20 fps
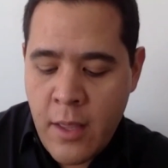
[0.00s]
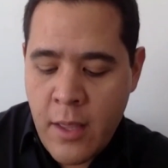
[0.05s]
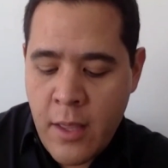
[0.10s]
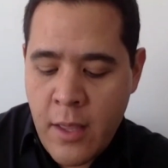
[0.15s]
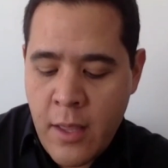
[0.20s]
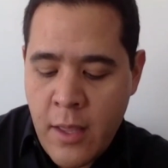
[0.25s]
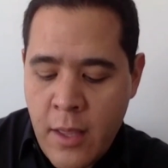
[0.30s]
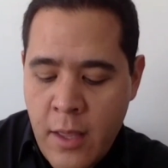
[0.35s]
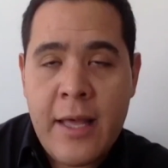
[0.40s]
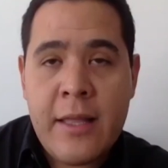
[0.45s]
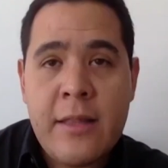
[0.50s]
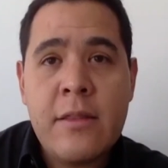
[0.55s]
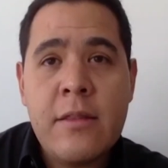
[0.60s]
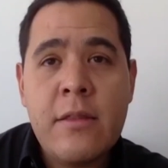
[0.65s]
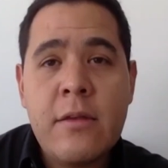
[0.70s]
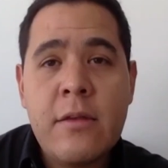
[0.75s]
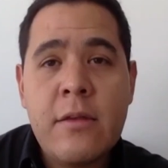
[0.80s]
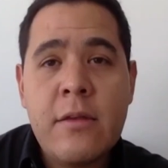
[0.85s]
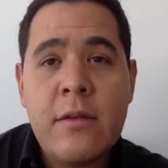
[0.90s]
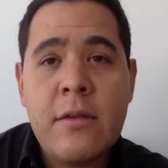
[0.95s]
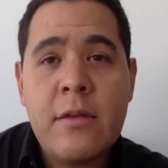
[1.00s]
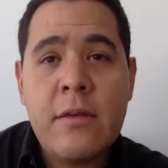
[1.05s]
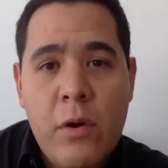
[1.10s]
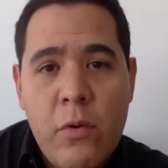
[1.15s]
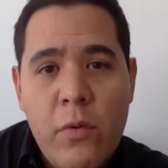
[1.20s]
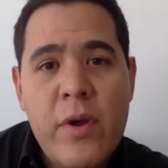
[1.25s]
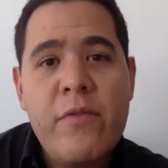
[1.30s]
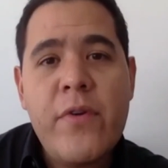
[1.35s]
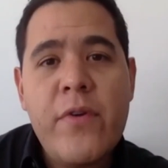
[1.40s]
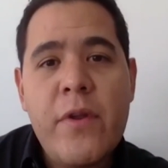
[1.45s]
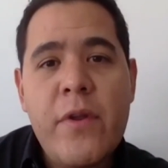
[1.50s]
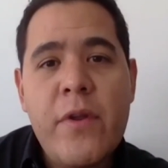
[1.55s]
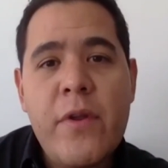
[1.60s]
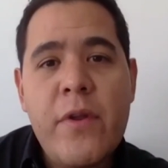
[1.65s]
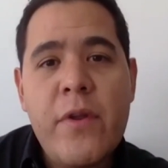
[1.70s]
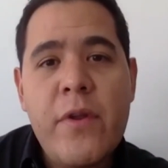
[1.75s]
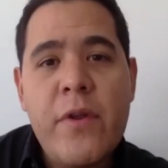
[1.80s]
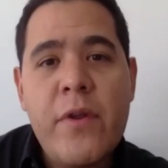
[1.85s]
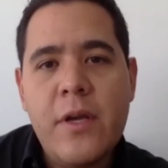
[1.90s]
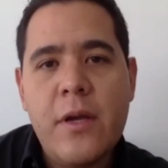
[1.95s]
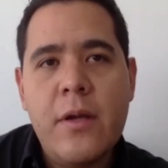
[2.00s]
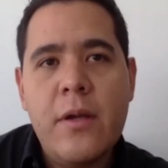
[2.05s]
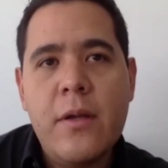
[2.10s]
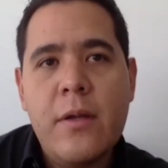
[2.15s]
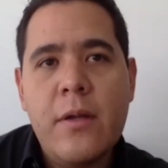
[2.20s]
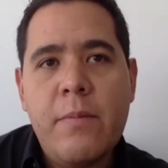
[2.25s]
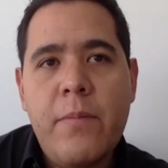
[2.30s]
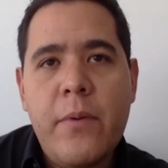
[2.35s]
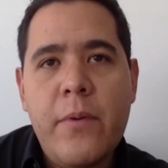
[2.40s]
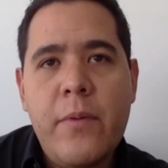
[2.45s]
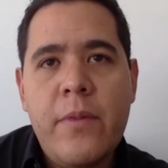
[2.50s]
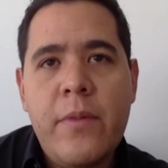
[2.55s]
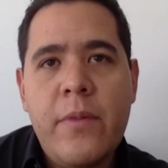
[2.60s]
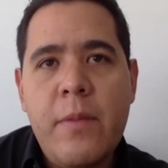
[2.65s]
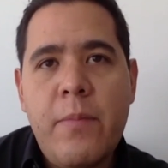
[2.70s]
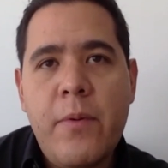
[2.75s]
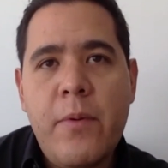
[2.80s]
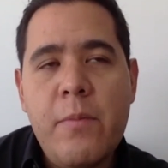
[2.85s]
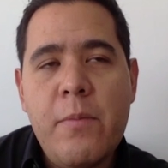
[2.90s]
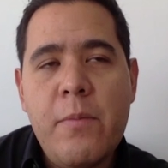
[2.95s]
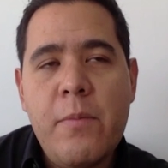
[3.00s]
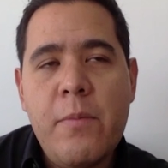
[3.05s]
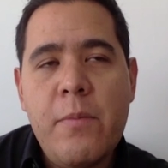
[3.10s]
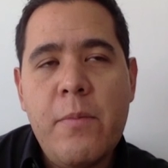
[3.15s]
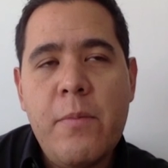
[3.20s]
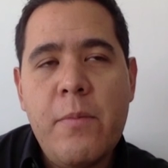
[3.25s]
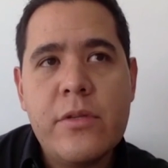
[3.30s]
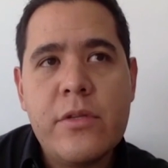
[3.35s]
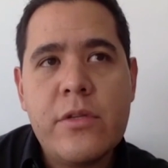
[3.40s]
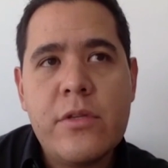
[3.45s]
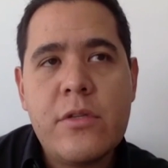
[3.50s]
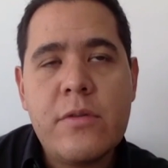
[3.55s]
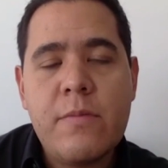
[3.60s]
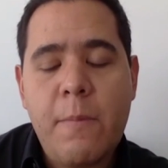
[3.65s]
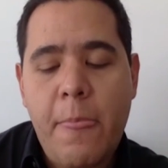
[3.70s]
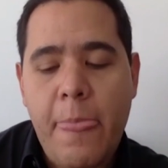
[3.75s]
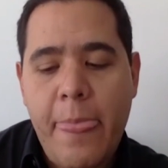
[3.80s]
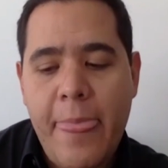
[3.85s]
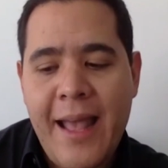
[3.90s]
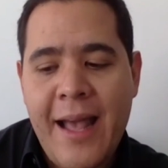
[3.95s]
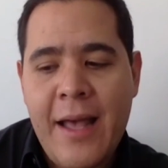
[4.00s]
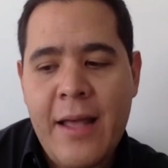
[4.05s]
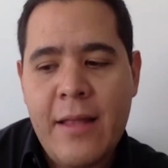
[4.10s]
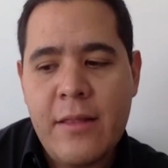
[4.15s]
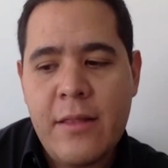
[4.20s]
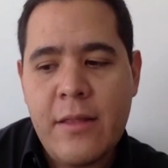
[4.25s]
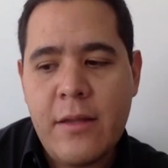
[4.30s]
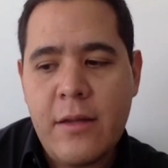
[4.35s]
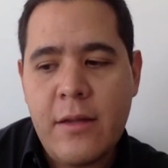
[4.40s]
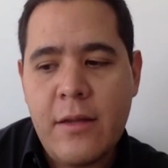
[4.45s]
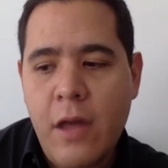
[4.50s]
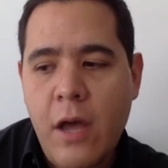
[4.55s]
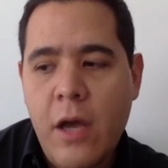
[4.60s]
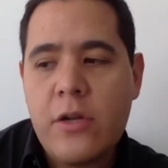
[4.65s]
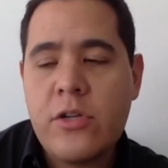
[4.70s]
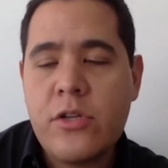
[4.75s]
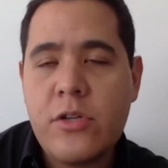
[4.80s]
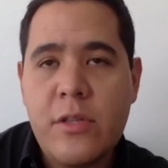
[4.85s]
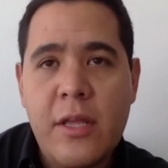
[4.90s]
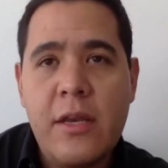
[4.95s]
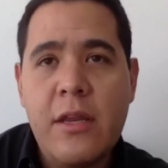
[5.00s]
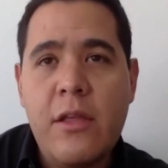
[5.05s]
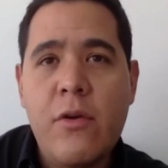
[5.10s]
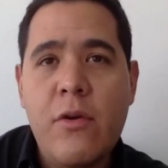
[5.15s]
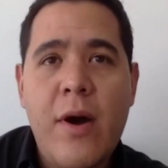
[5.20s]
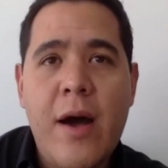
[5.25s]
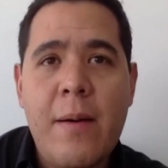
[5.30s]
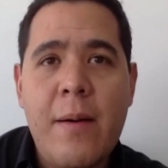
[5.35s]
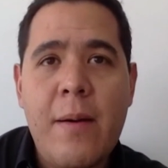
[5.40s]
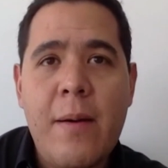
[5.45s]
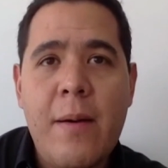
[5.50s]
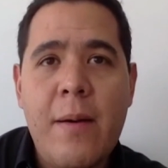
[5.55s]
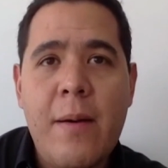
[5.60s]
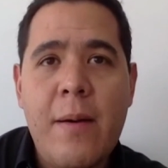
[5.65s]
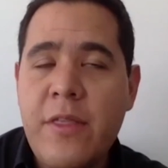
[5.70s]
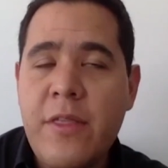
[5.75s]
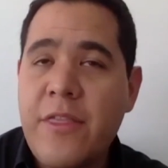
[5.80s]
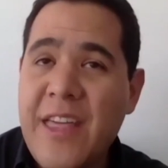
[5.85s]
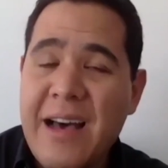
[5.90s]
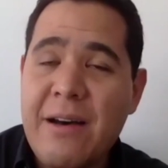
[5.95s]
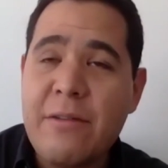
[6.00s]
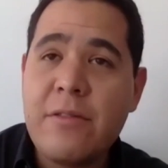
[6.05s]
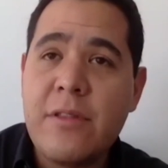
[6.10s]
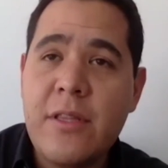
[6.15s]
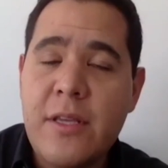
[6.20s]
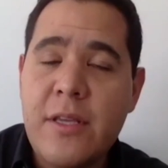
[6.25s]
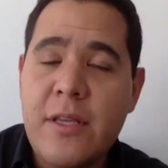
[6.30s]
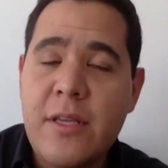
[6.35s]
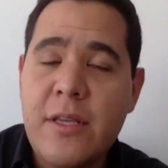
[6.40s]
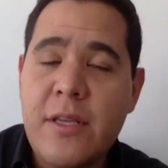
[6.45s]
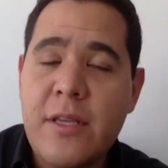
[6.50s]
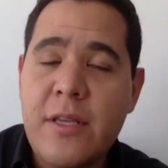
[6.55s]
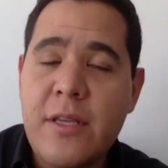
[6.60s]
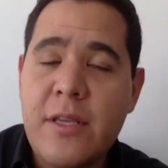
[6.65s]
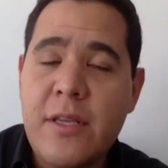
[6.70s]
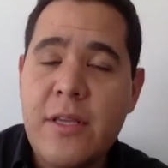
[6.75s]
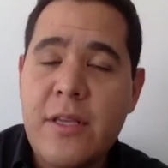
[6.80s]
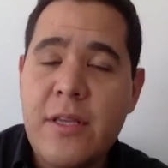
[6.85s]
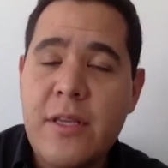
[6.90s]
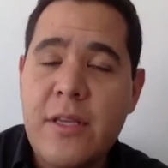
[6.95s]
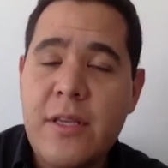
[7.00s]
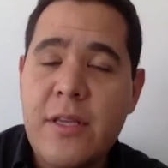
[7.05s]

And when we removed the permissions and launched the new app without this data,